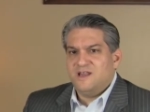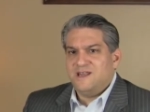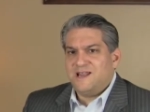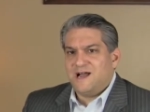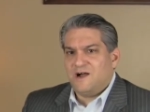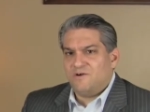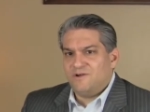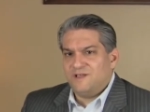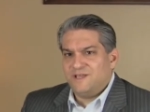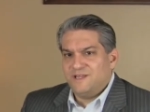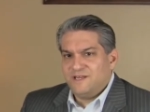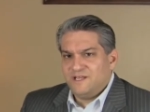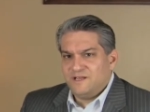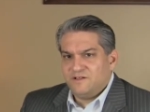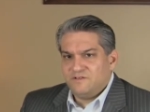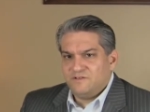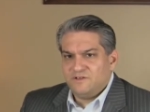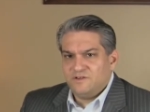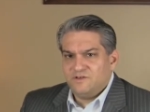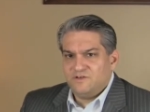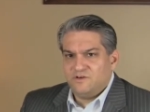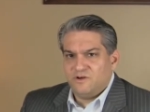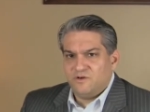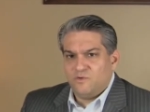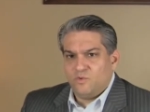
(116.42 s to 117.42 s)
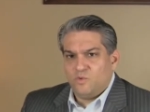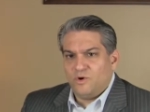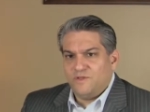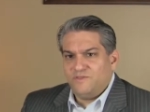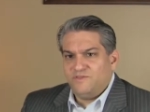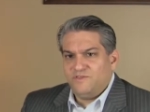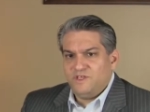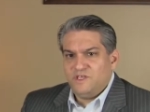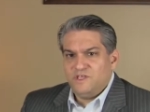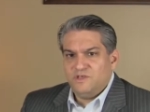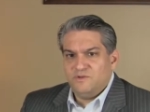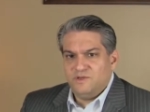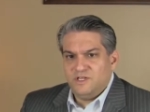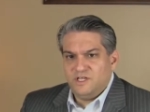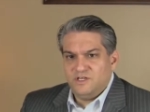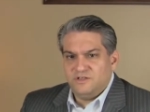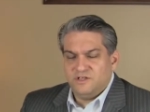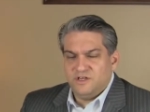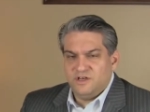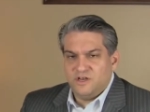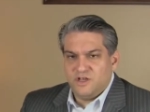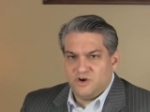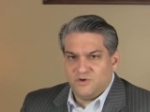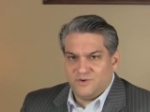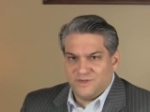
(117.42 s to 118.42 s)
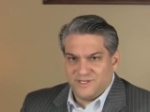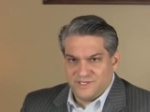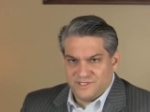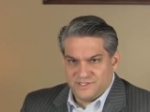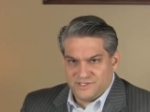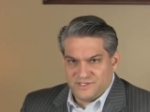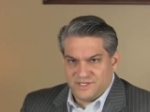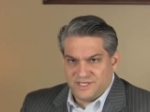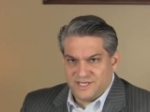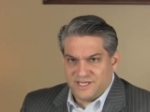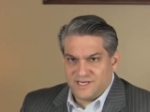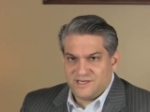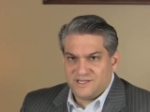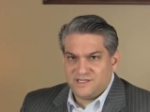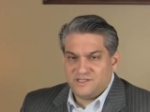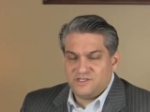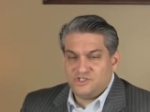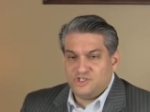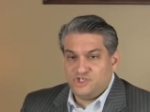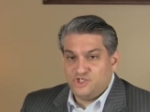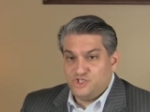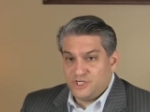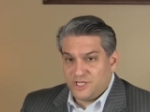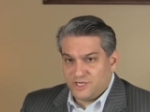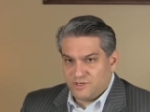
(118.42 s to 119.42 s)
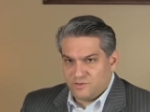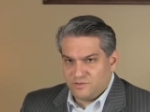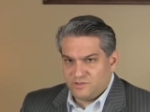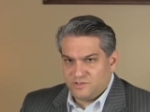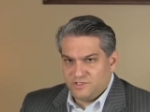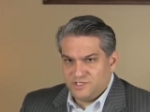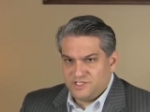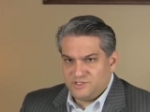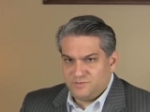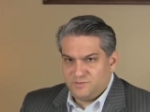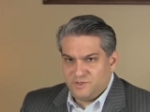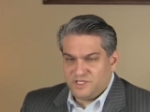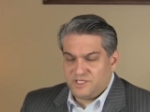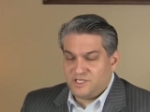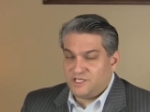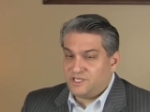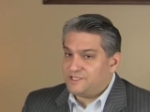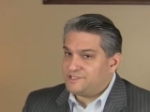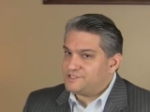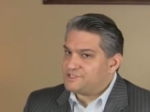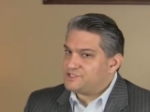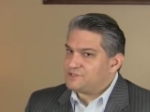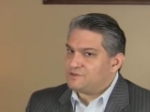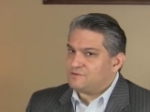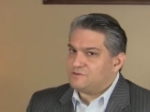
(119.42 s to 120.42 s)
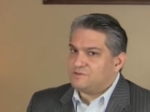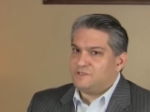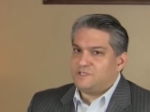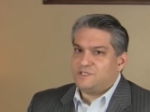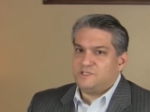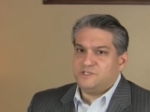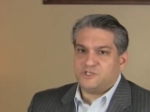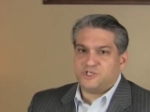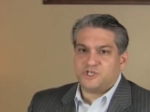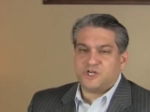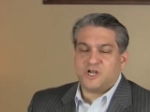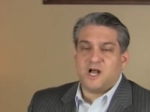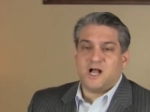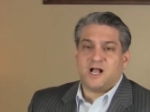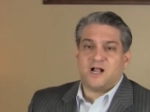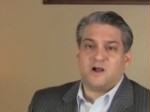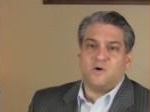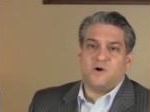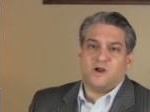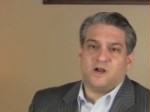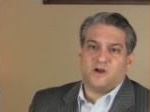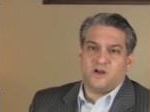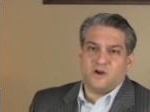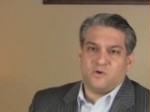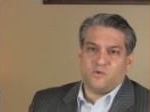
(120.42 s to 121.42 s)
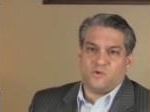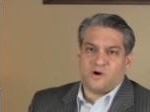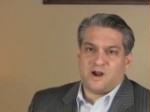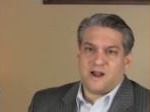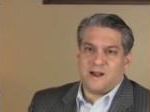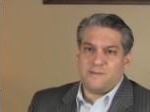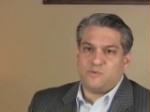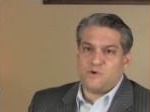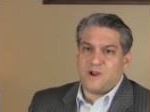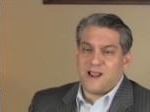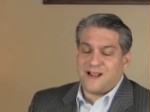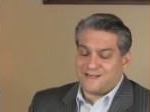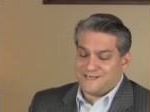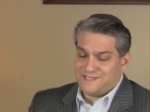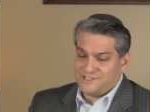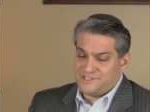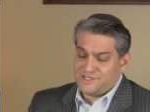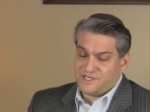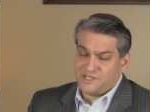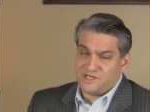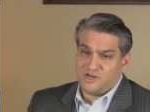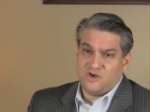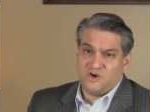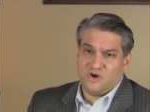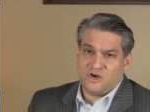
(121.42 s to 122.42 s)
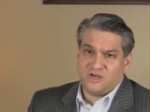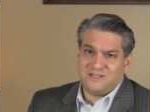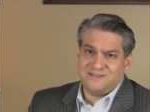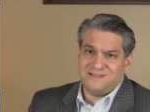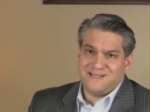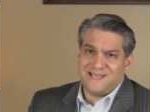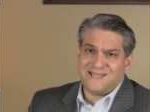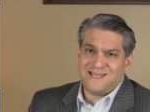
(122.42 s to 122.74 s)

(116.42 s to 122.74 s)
Now, in Illinois, one thing you need to know is that, generally speaking, and certainly in the Chicago area where I practice, in Cook,